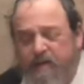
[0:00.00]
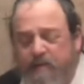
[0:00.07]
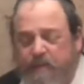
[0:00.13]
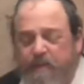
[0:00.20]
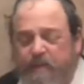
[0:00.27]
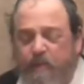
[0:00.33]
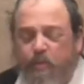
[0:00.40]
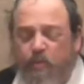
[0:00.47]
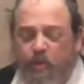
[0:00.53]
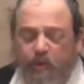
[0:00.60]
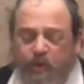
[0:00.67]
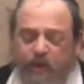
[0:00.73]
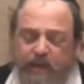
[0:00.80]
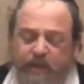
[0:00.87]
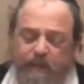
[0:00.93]
to be
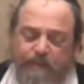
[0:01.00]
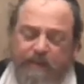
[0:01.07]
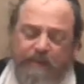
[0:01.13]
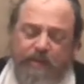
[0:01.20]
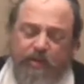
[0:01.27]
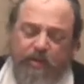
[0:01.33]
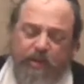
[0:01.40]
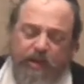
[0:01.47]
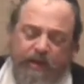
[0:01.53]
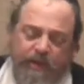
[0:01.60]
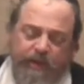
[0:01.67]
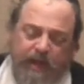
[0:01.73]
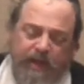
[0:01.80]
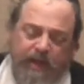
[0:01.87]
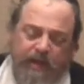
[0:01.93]
worried that people are going to
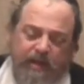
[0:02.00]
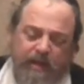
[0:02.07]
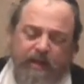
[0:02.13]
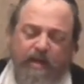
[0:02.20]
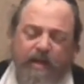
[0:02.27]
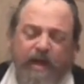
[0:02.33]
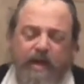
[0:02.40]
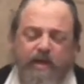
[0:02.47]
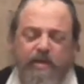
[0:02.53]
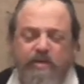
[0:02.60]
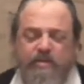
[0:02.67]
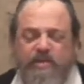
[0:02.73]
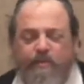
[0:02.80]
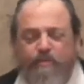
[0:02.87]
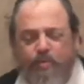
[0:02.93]
think I
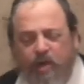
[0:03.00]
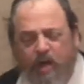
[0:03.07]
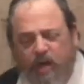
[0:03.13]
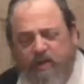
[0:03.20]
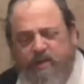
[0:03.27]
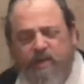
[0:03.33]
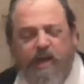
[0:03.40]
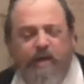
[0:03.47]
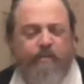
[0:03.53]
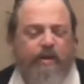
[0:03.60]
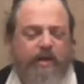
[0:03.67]
use the broad side.